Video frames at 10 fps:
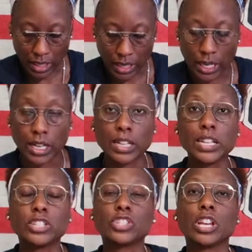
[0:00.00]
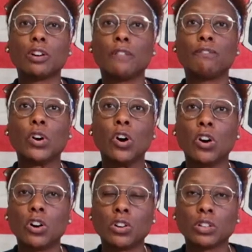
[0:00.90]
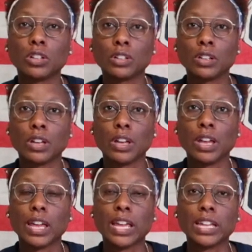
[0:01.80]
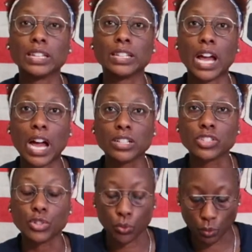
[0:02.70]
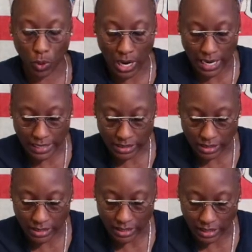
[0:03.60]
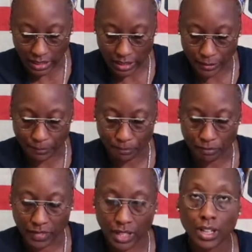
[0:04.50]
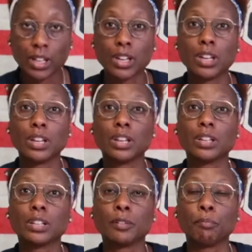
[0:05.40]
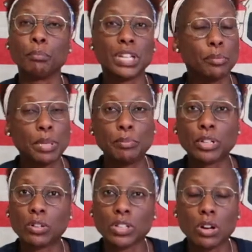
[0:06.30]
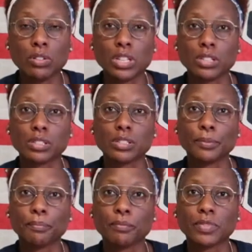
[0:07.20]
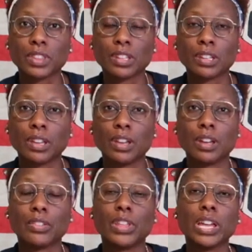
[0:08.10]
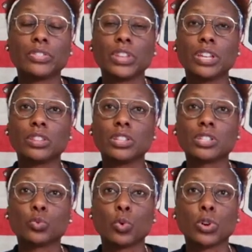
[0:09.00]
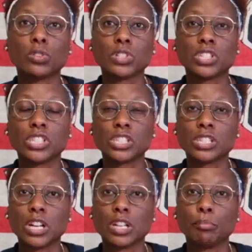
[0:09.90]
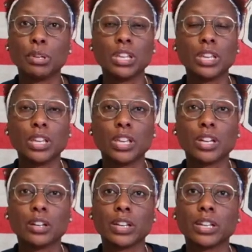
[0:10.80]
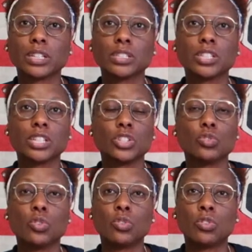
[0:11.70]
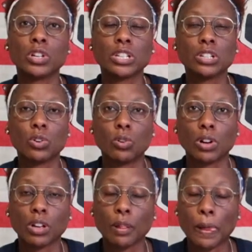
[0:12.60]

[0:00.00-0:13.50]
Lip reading: and it shall fall and not rise again." Many people don't know this. They think this world is just going to be here and continue on and on.